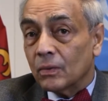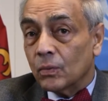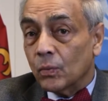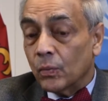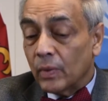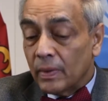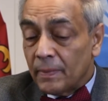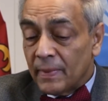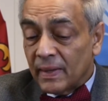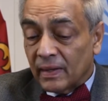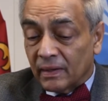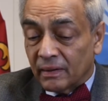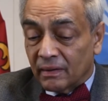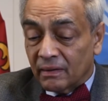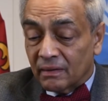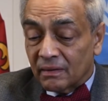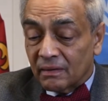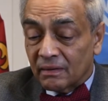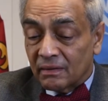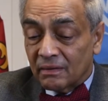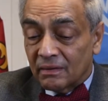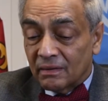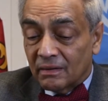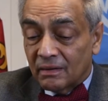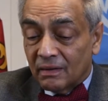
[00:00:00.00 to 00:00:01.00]
women
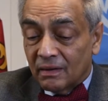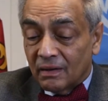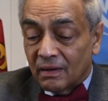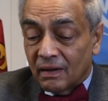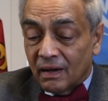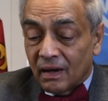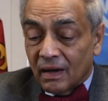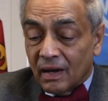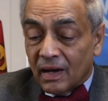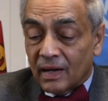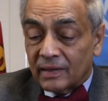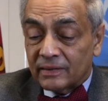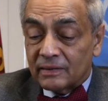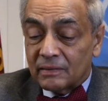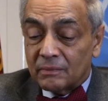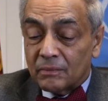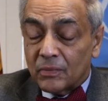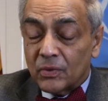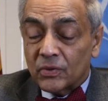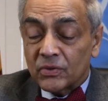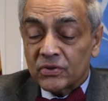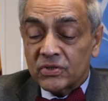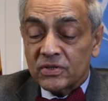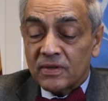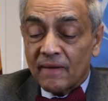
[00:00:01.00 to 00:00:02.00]
are the
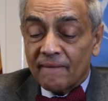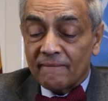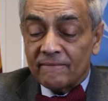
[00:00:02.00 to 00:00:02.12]
most